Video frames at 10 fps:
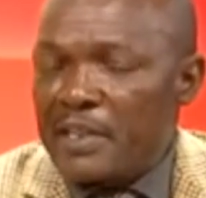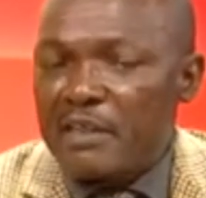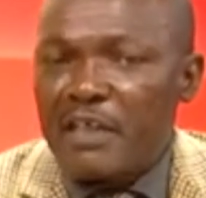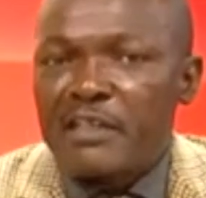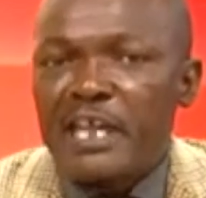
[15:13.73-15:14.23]

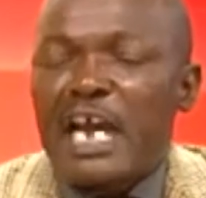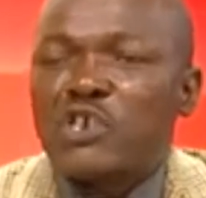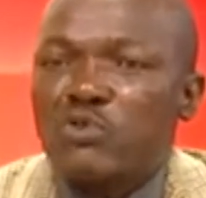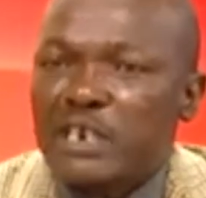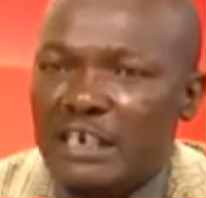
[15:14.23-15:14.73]
they, they, they
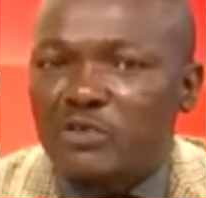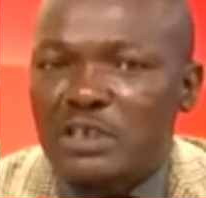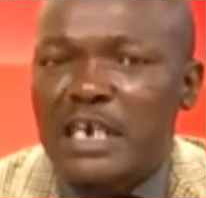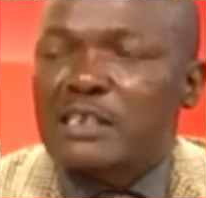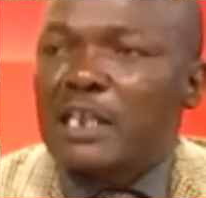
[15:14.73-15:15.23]
can do
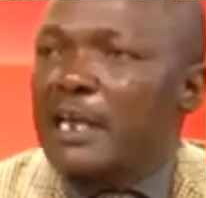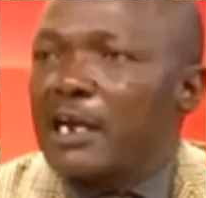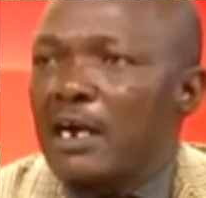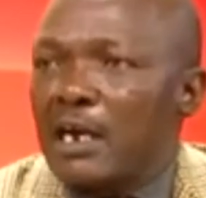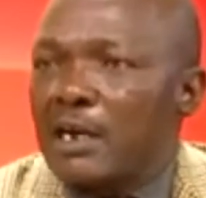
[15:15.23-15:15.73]
that just
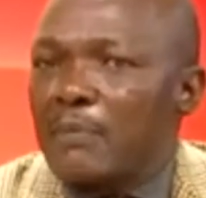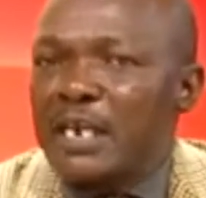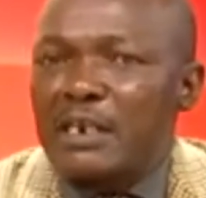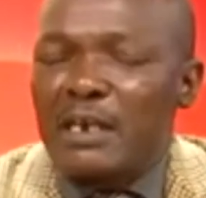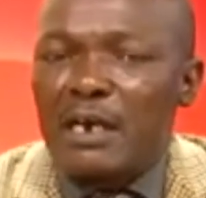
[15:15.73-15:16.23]
like a, uh, I
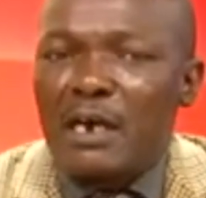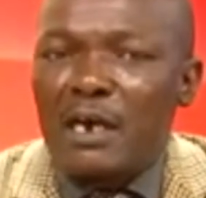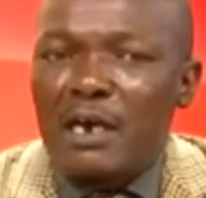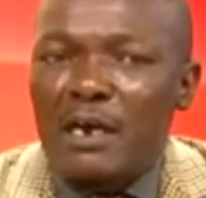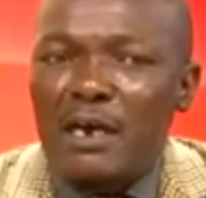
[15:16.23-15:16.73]
mean a,
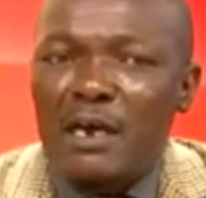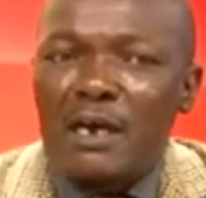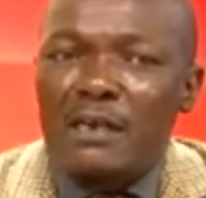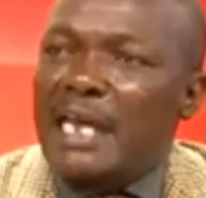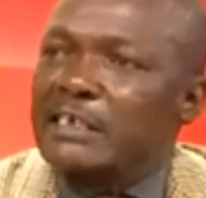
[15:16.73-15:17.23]
uh, a,
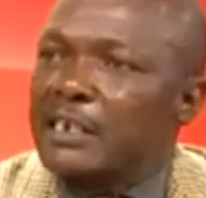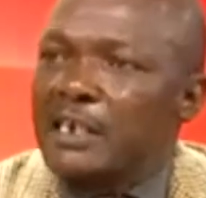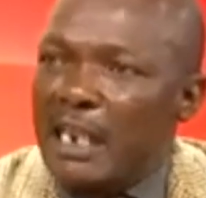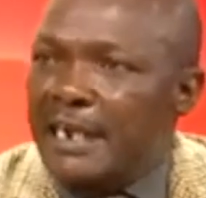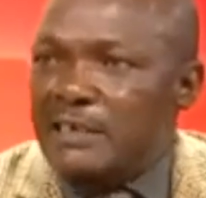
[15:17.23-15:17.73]
uh,
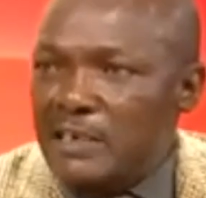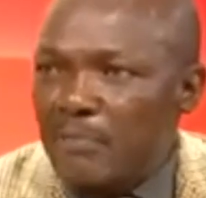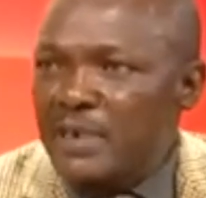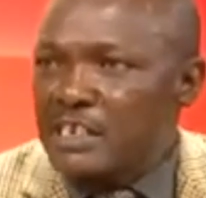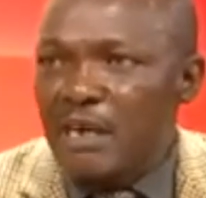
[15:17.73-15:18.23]
lightning light.
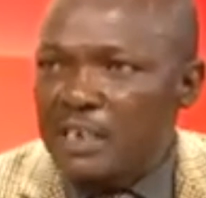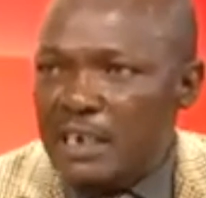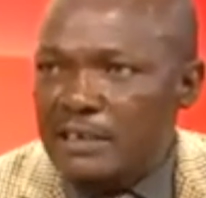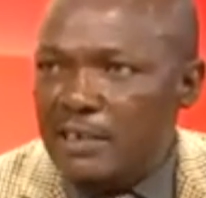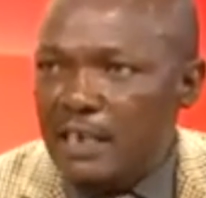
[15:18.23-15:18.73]
I mean
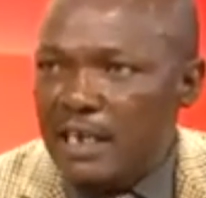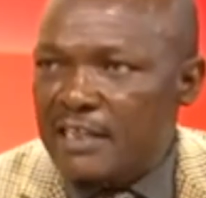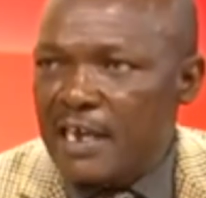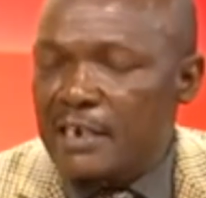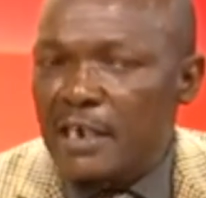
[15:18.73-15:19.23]
something like
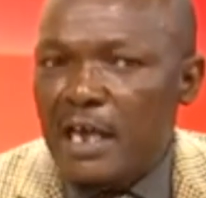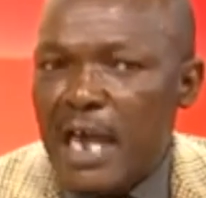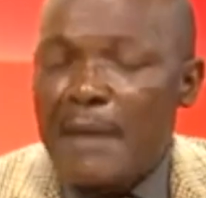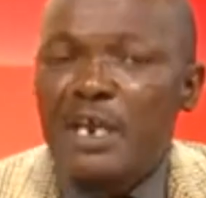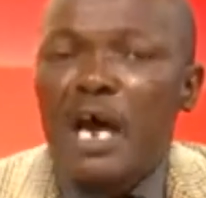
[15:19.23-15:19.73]
like that. Mm
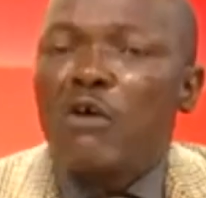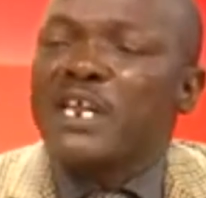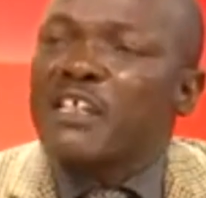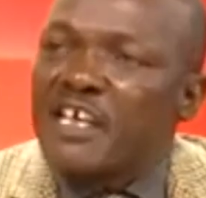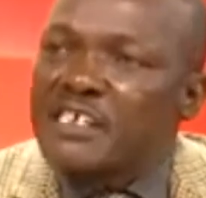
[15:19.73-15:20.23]
-hmm. I mean how
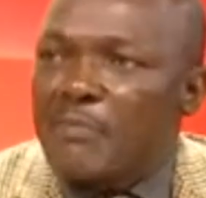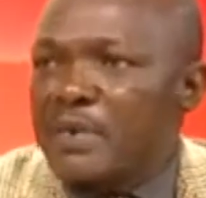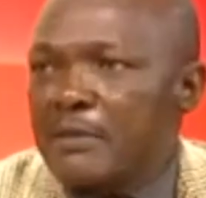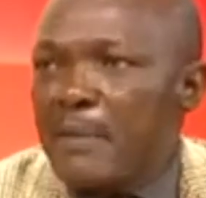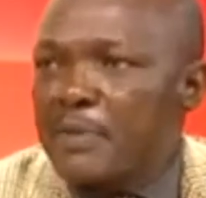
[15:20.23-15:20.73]
many things have
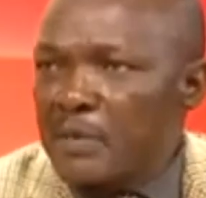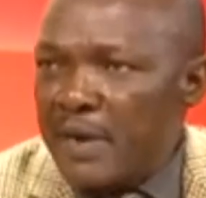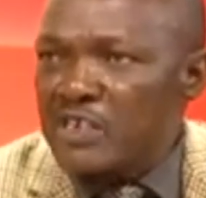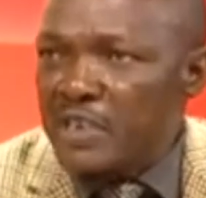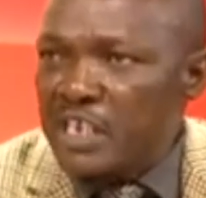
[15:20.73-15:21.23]
been have been
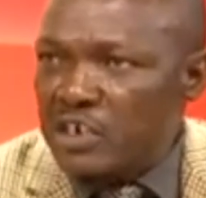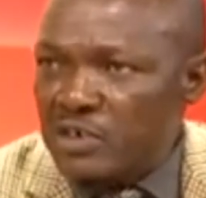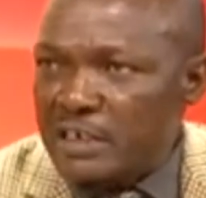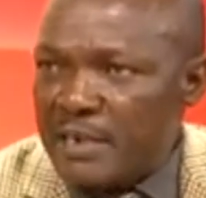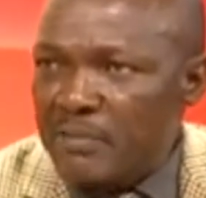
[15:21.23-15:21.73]
passed within a
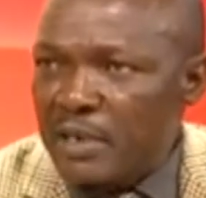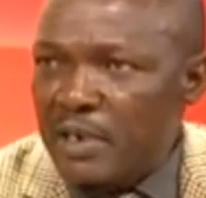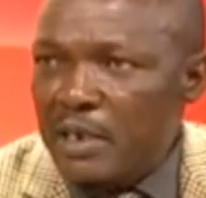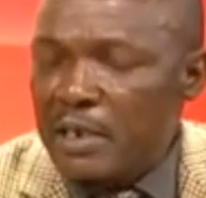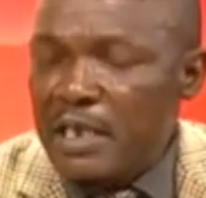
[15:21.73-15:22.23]
short time. Mm
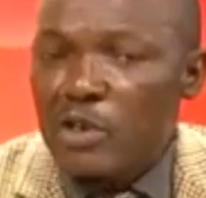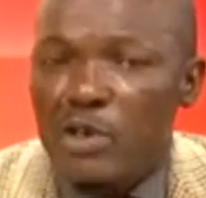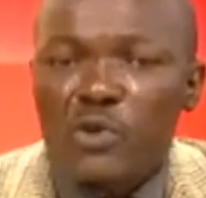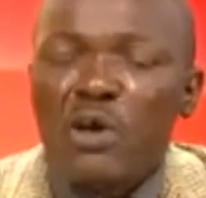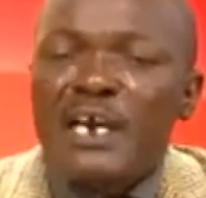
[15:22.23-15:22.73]
-hmm
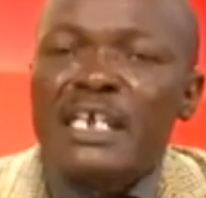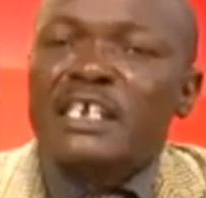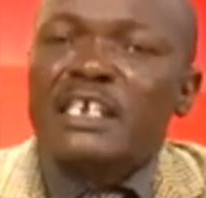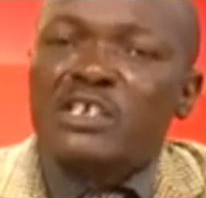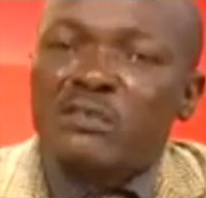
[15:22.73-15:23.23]
so long
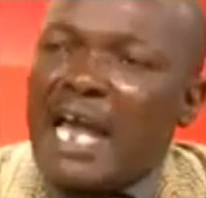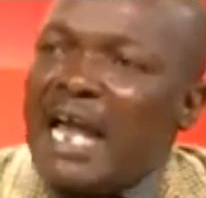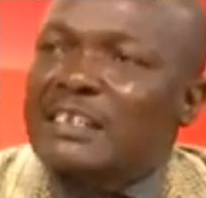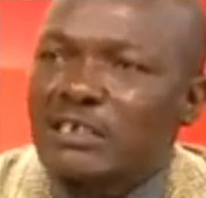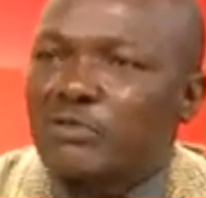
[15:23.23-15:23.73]
as it is not
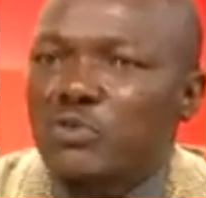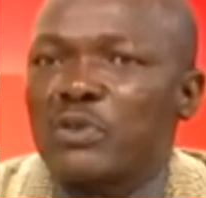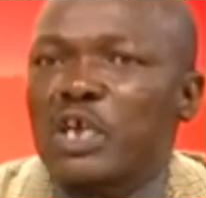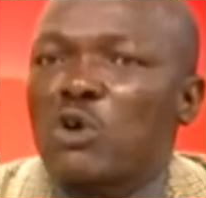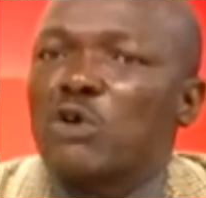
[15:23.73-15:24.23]
handed
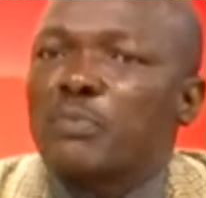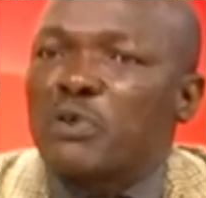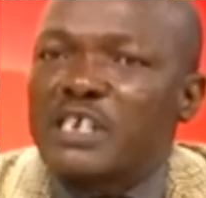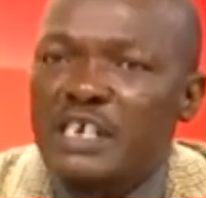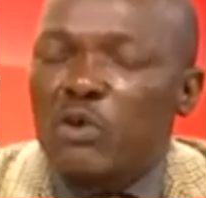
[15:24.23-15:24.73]
through the court
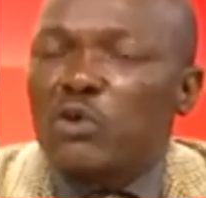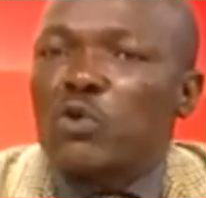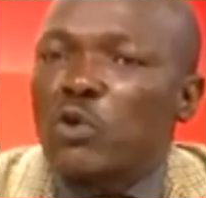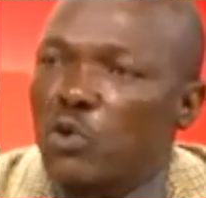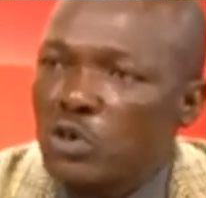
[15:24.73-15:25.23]
proceed
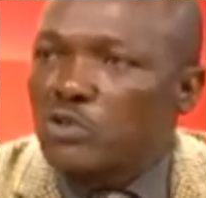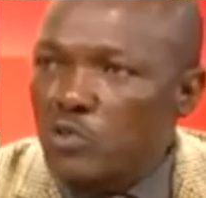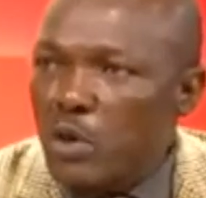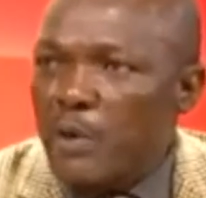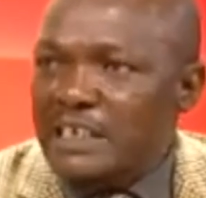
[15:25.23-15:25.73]
or court
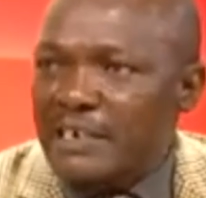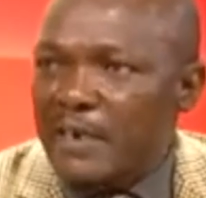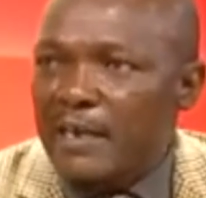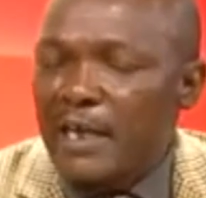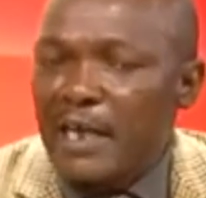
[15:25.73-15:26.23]
through or
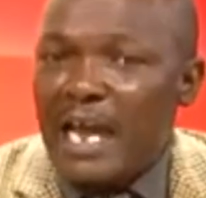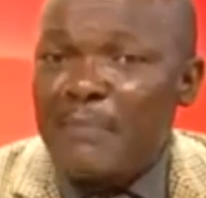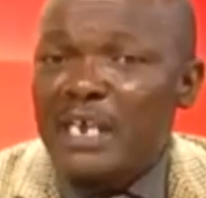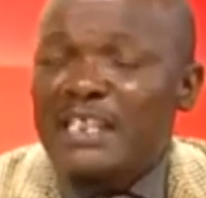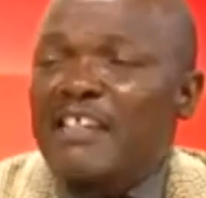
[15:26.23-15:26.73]
whatever,
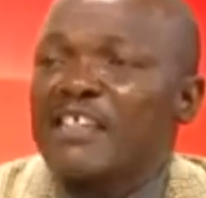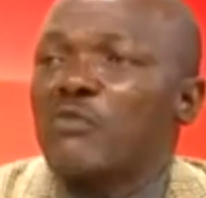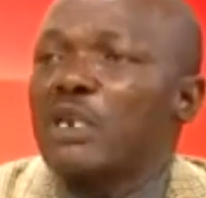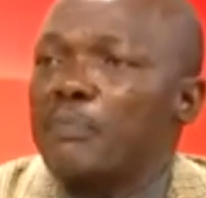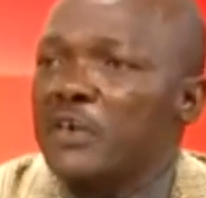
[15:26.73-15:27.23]
I mean that
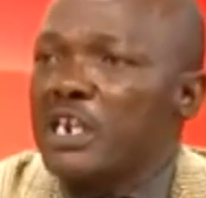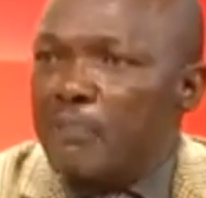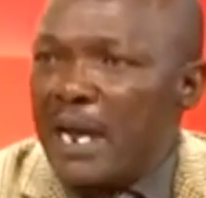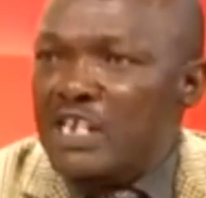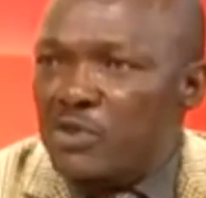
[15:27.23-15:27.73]
thing will
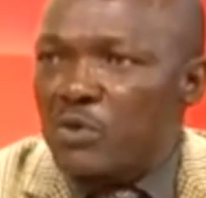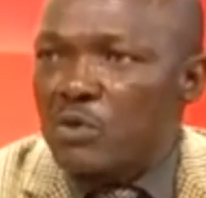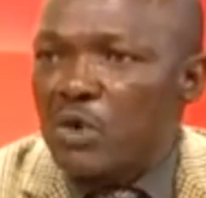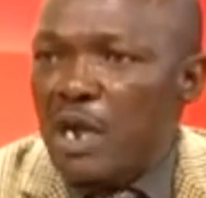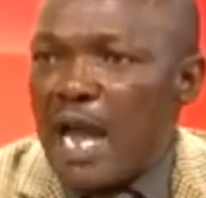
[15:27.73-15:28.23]
really pass through.